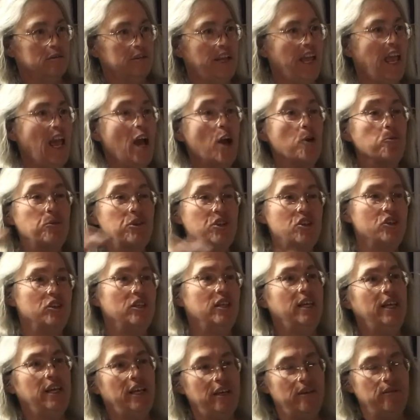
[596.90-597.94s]
cabbage
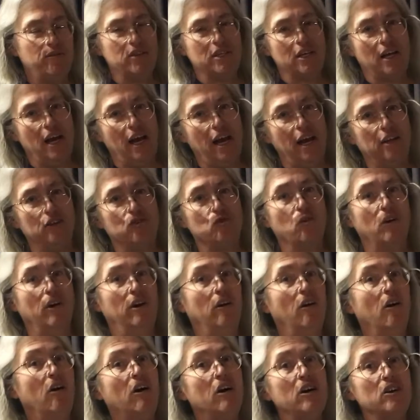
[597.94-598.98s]
leaves. I had
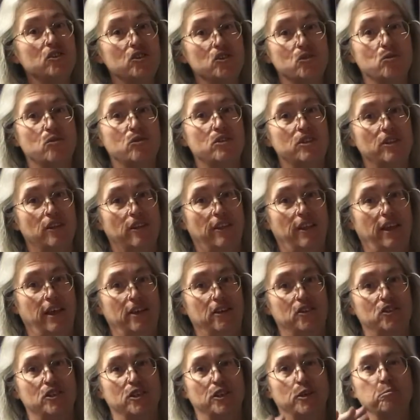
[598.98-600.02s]
tried all sorts of
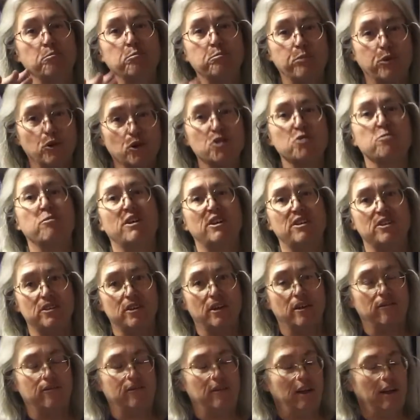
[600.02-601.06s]
things to push my
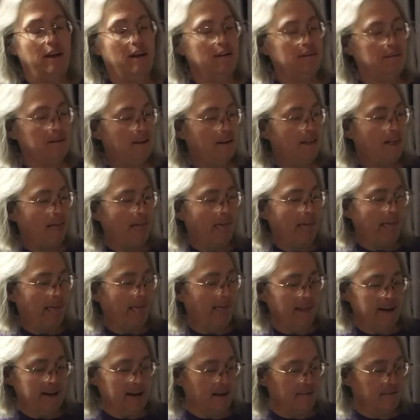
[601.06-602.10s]
stuff down.
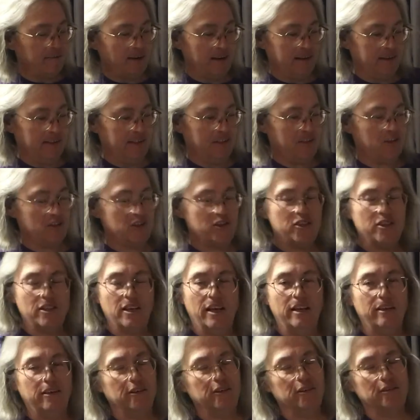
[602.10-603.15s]
And I finally just
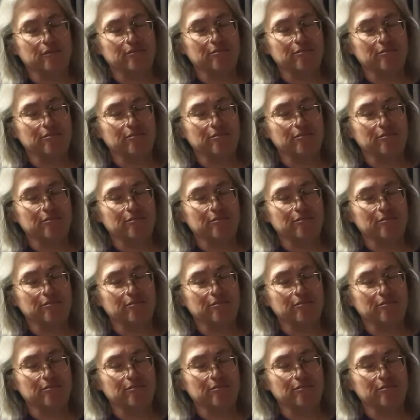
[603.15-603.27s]
said,